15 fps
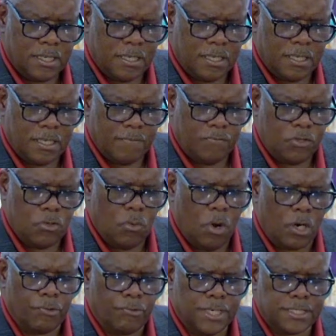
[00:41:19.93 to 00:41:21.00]
if you
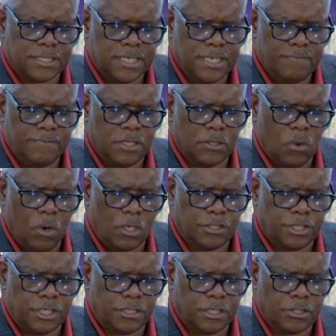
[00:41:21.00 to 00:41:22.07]
want to receive the Lord
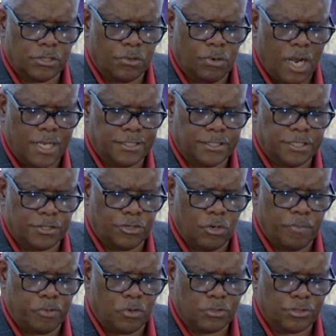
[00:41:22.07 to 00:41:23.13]
Jesus Christ as your
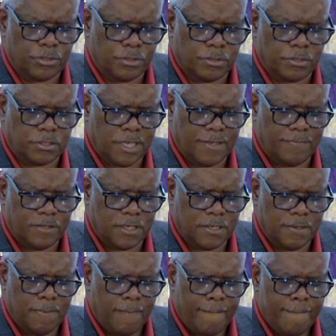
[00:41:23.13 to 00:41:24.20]
personal Savior,
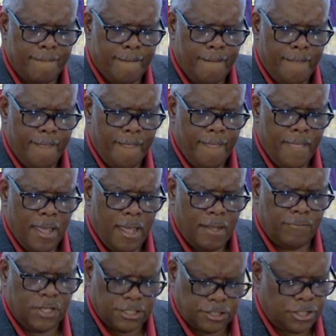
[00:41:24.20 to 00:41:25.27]

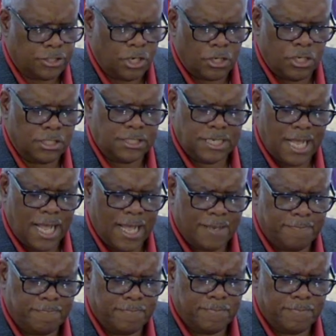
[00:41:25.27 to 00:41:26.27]
this is a good time.